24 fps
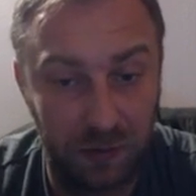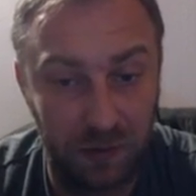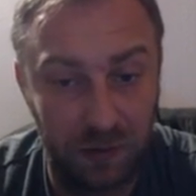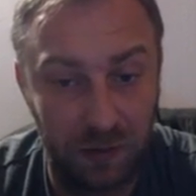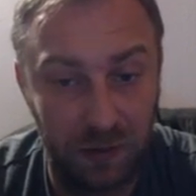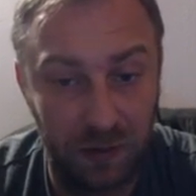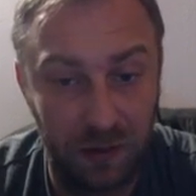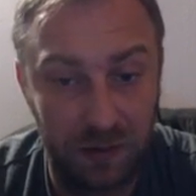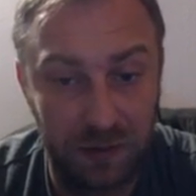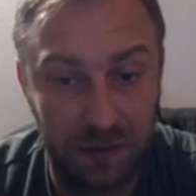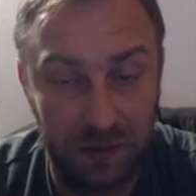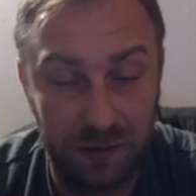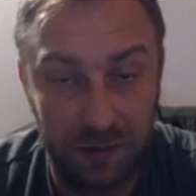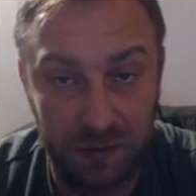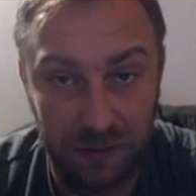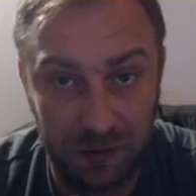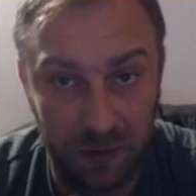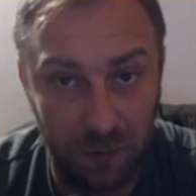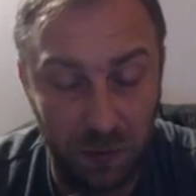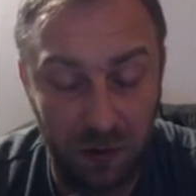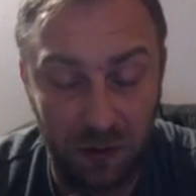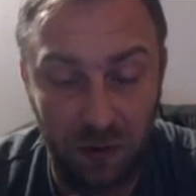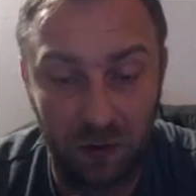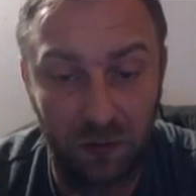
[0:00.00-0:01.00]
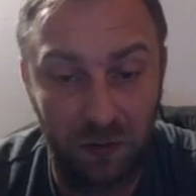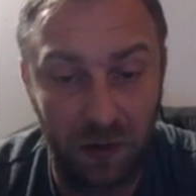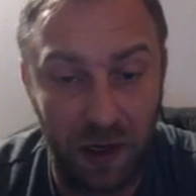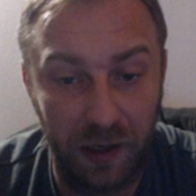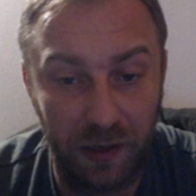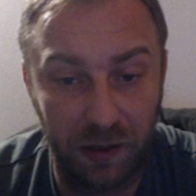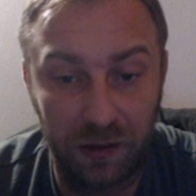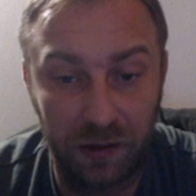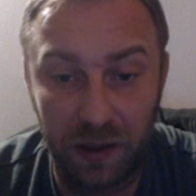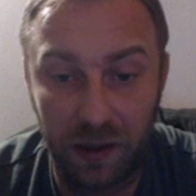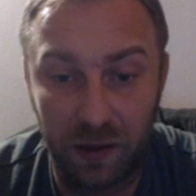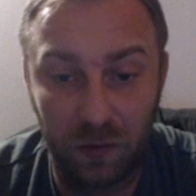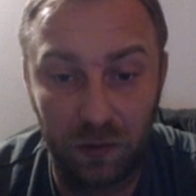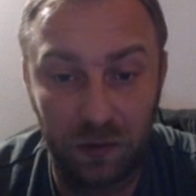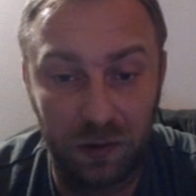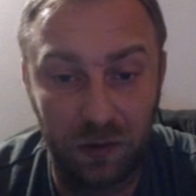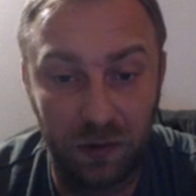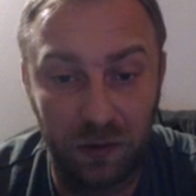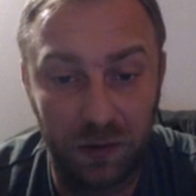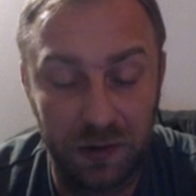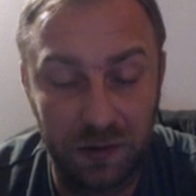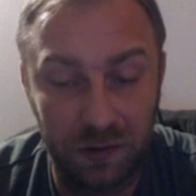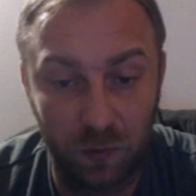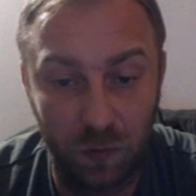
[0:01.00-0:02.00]
It's a similar line now
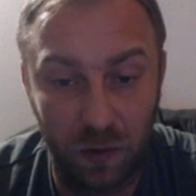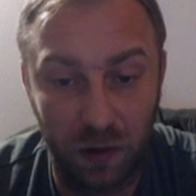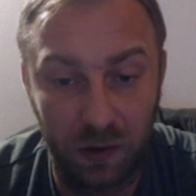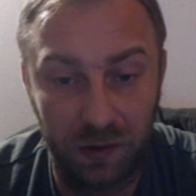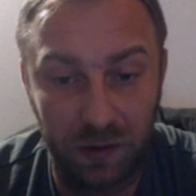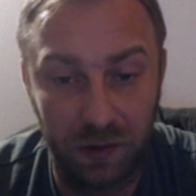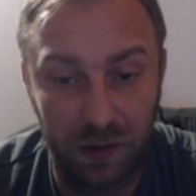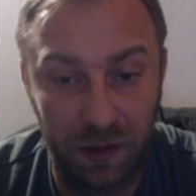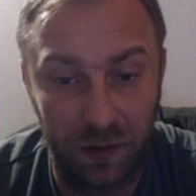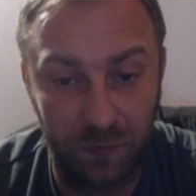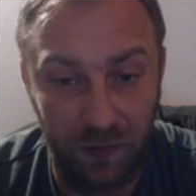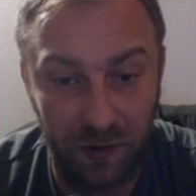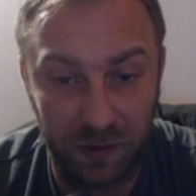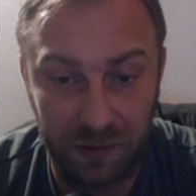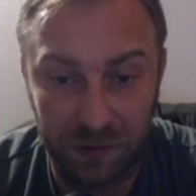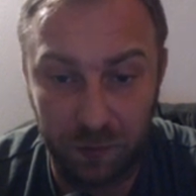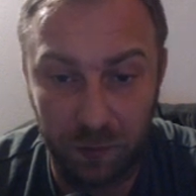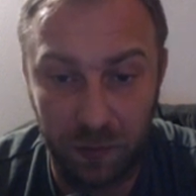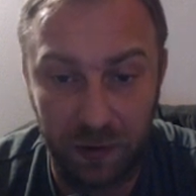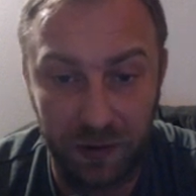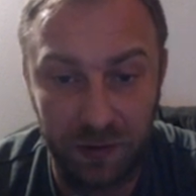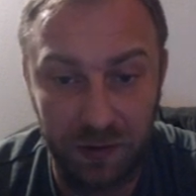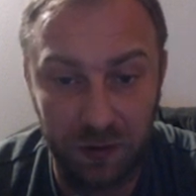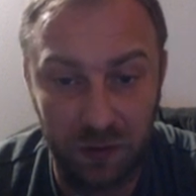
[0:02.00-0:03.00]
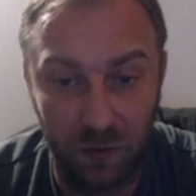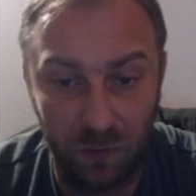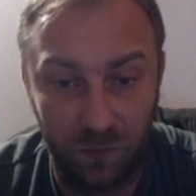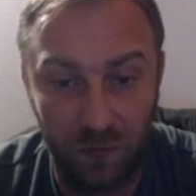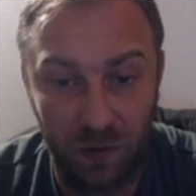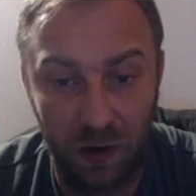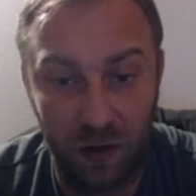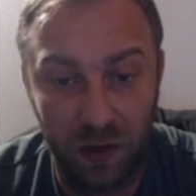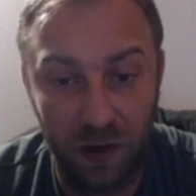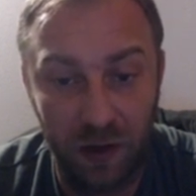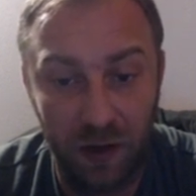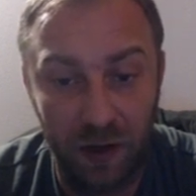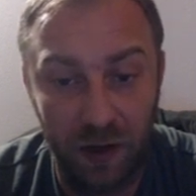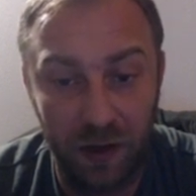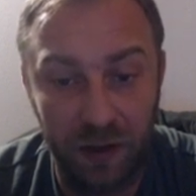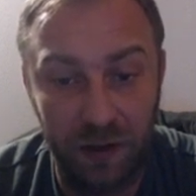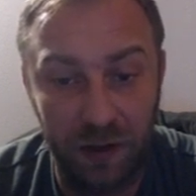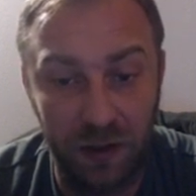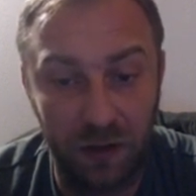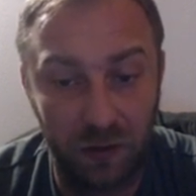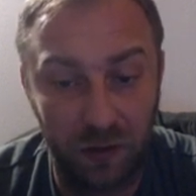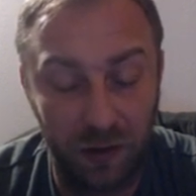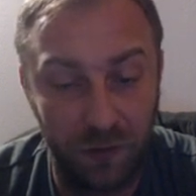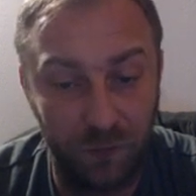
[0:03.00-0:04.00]
to this one that I've explained so far.
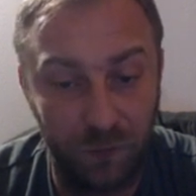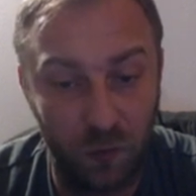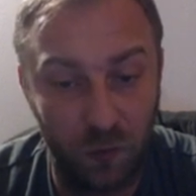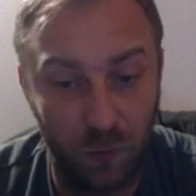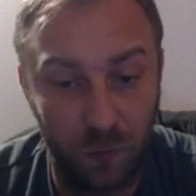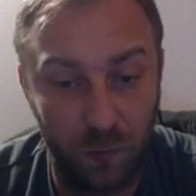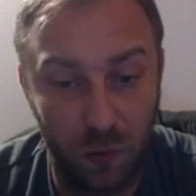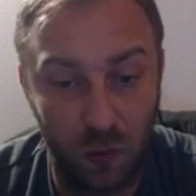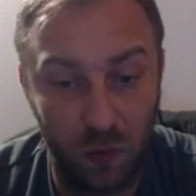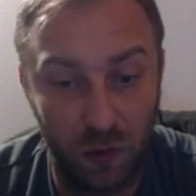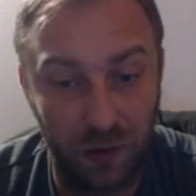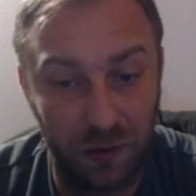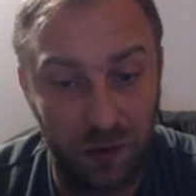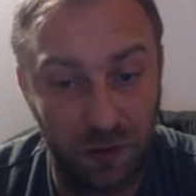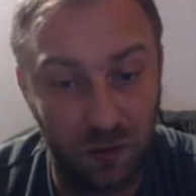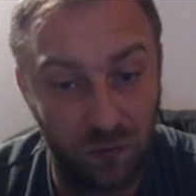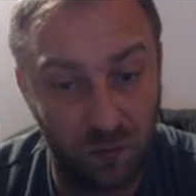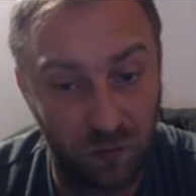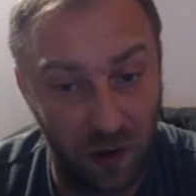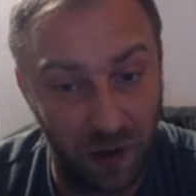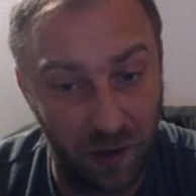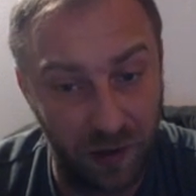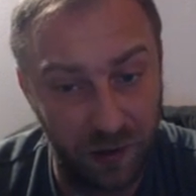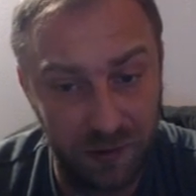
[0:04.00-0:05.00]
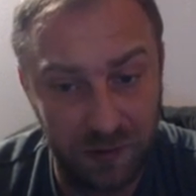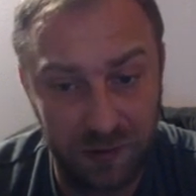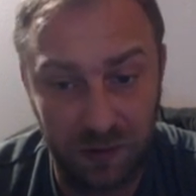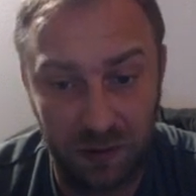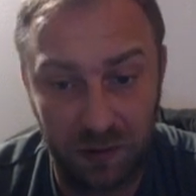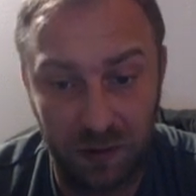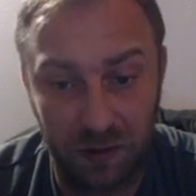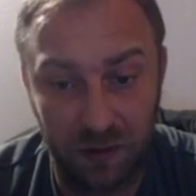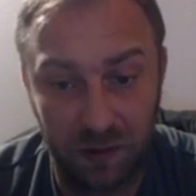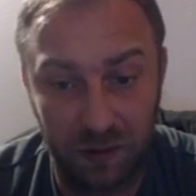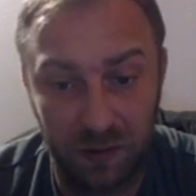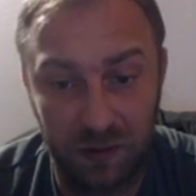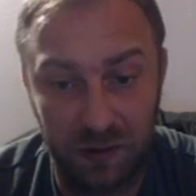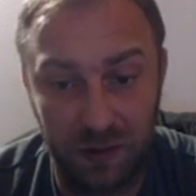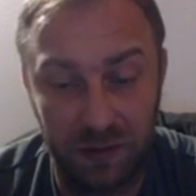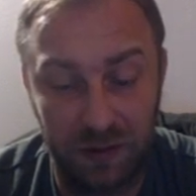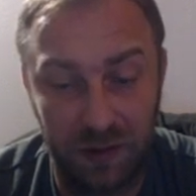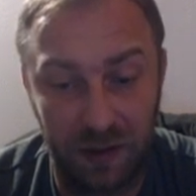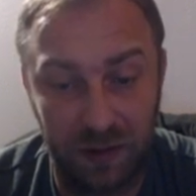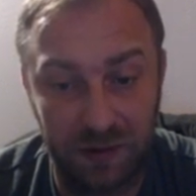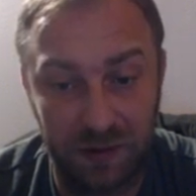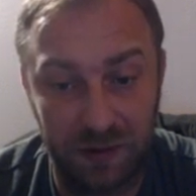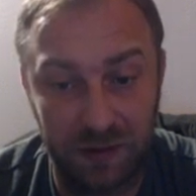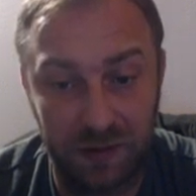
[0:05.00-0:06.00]
Here, if your opponent tries d takes